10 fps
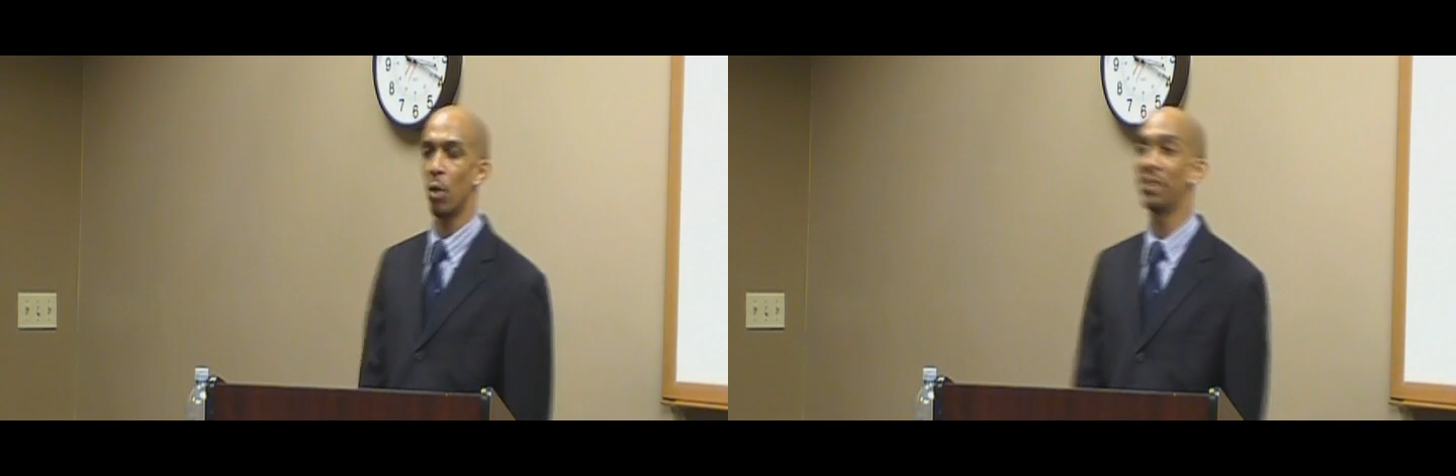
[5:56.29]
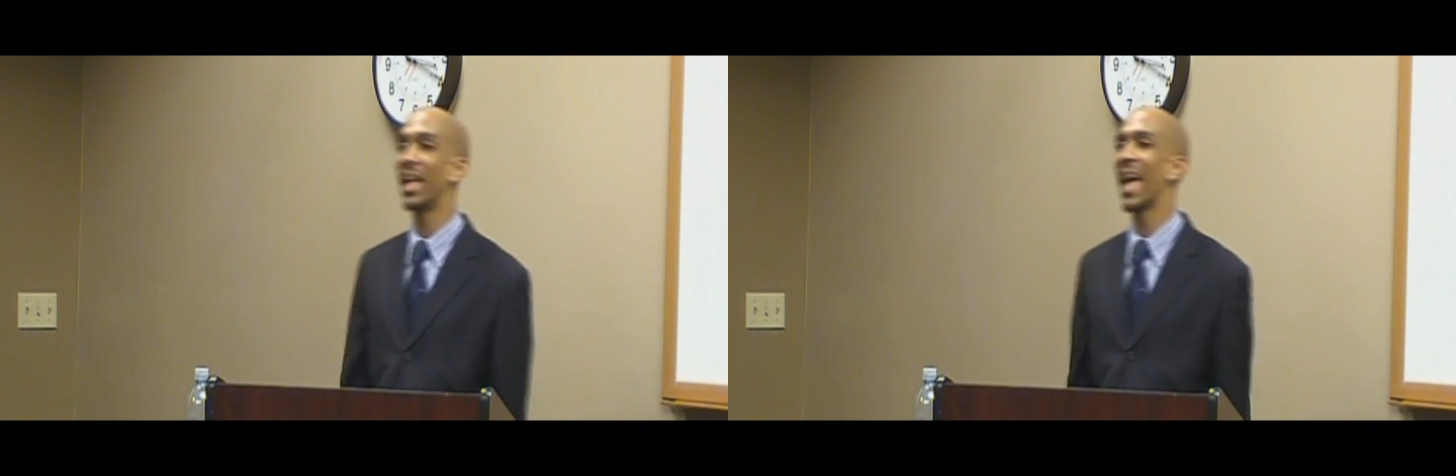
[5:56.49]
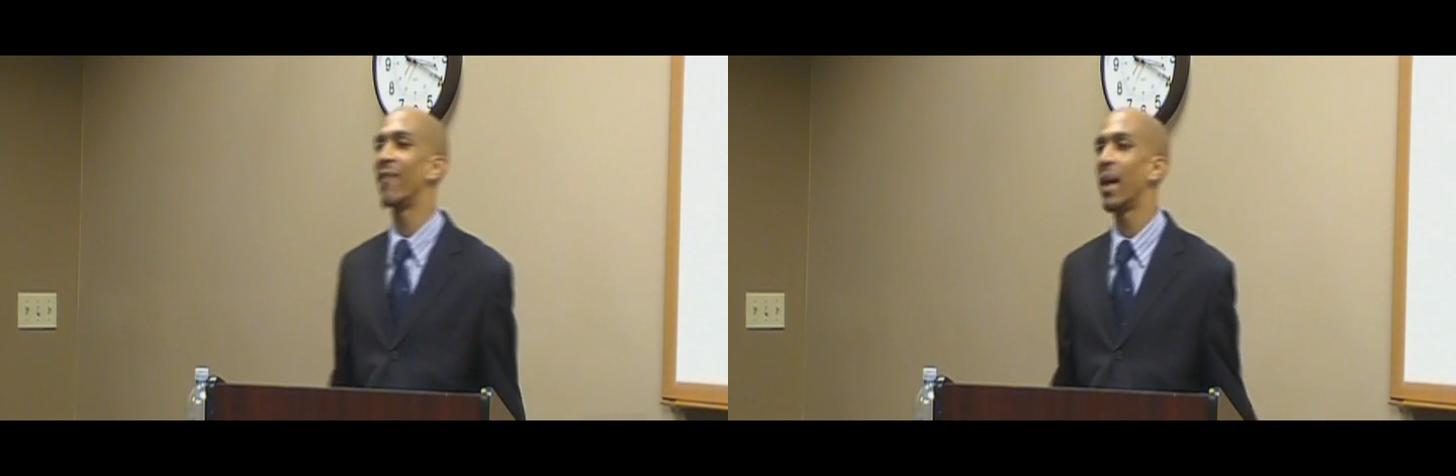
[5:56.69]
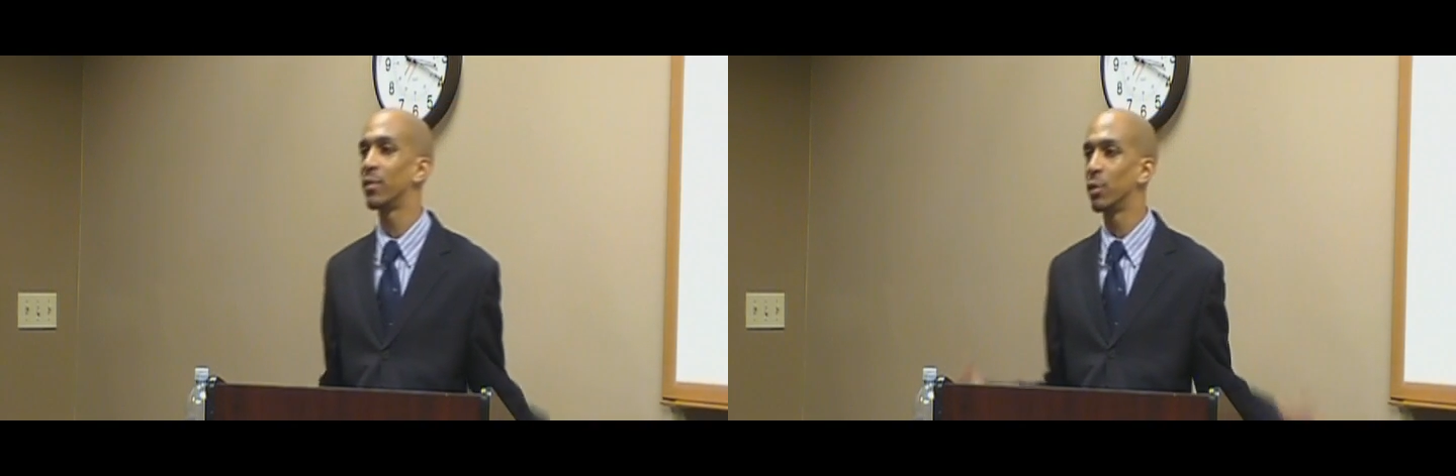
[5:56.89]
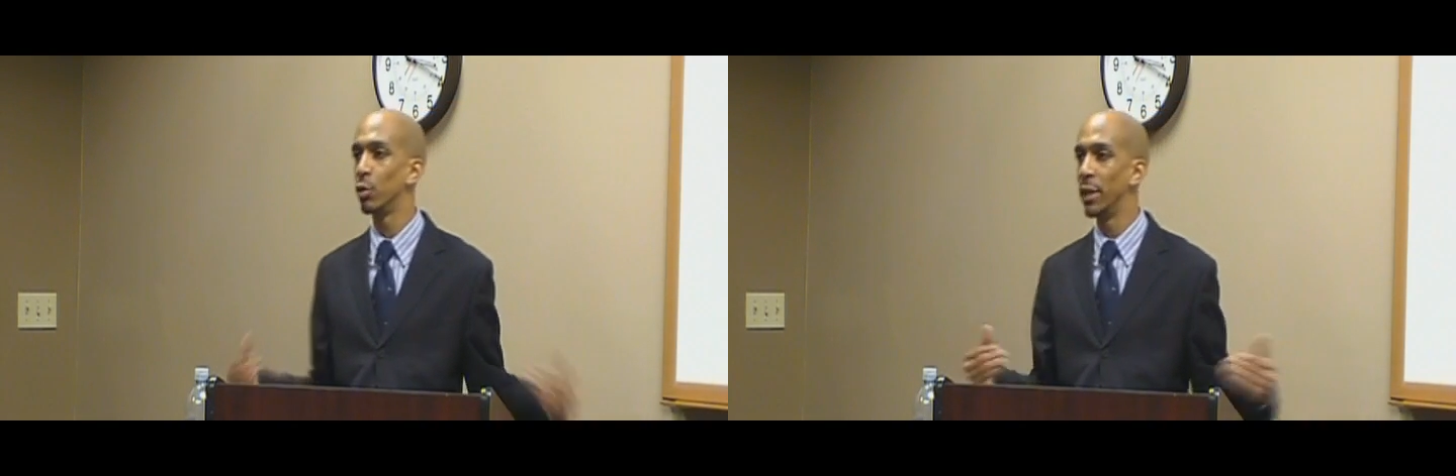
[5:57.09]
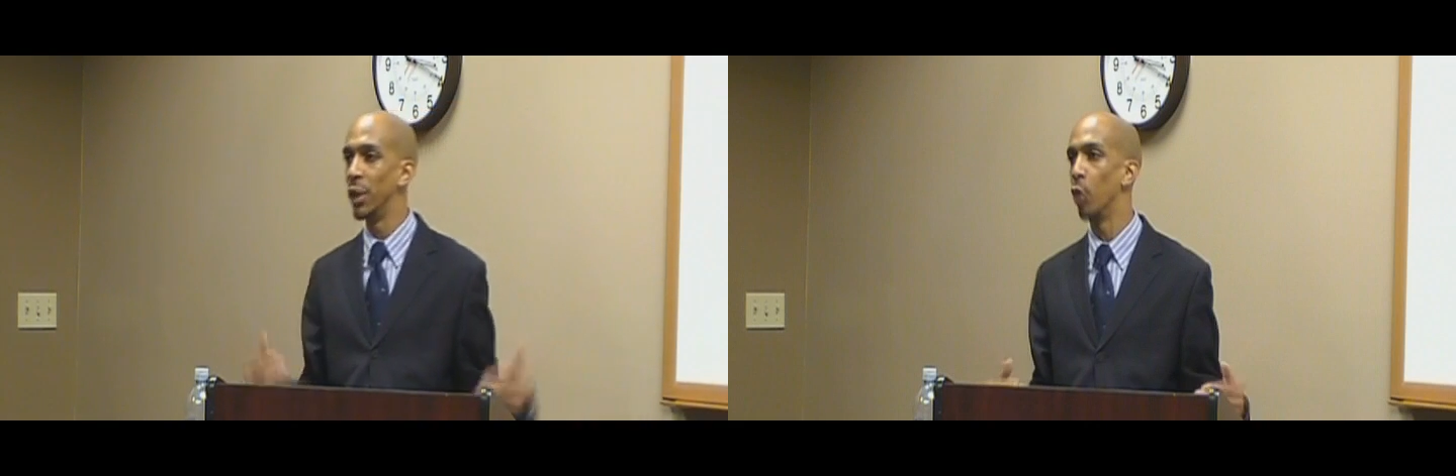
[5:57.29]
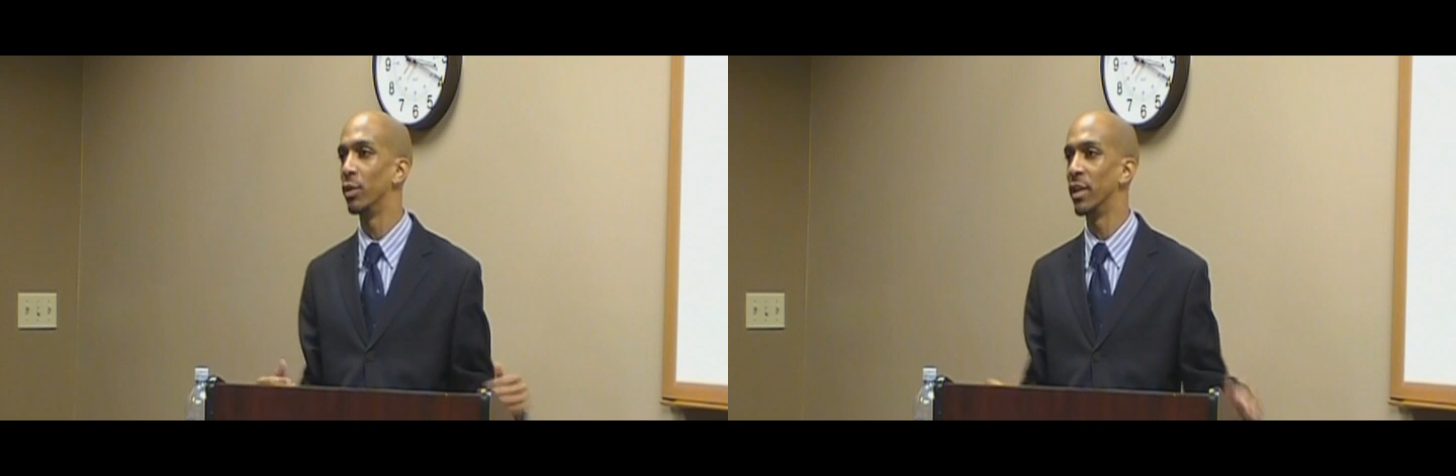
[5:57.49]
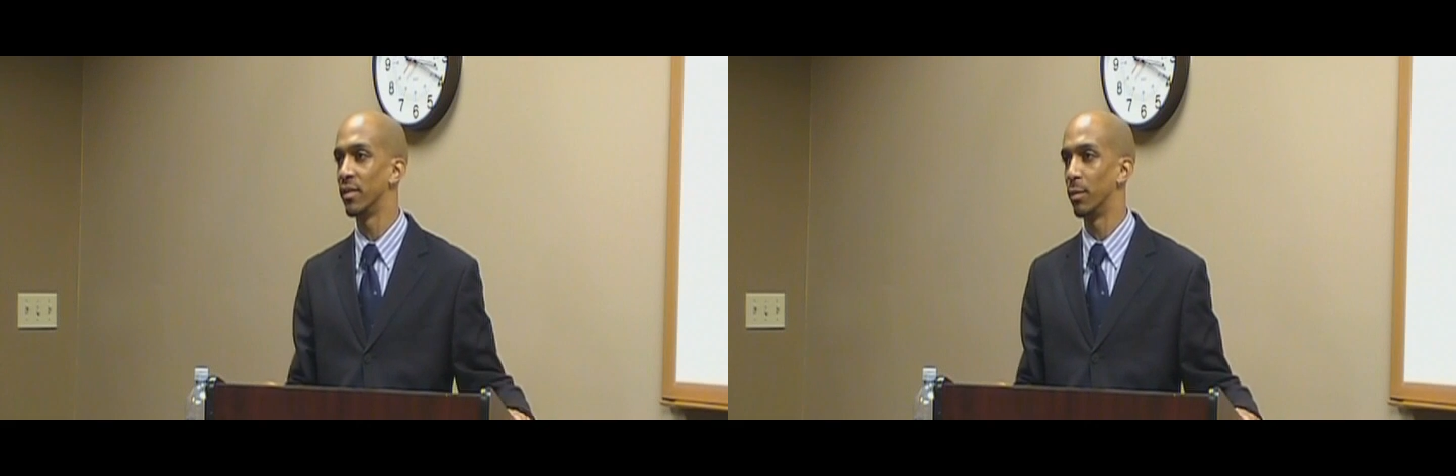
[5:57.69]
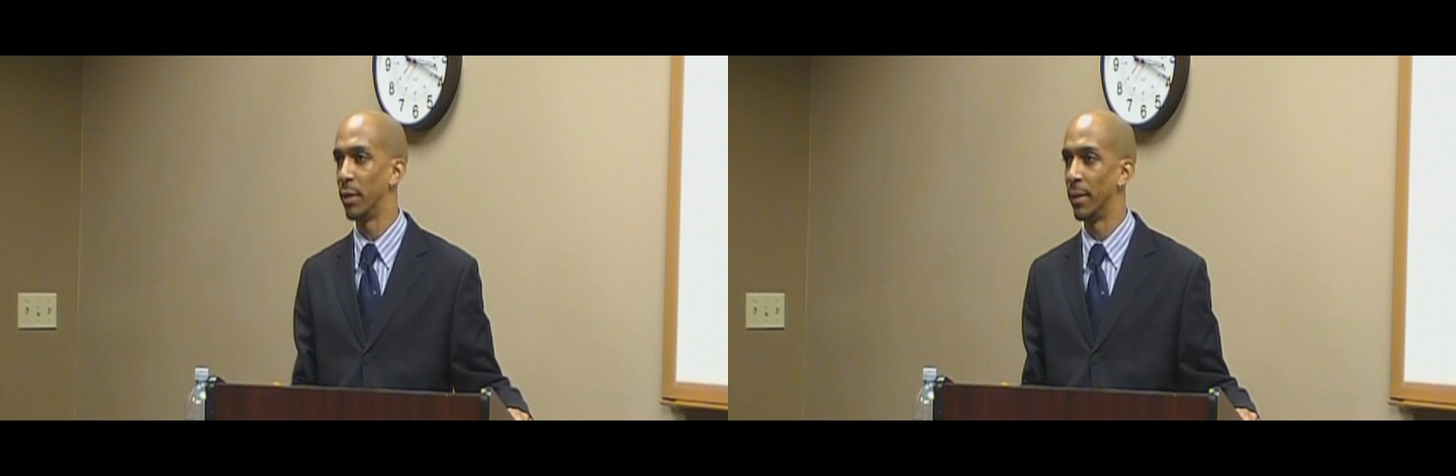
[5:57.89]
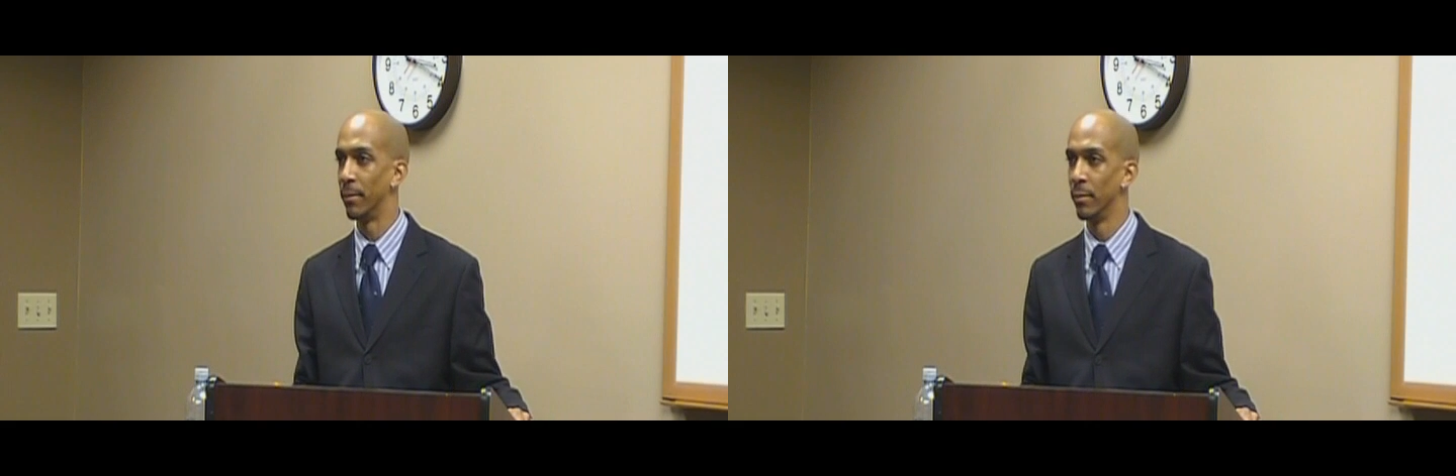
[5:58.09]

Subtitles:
but they have absolutely no discipline.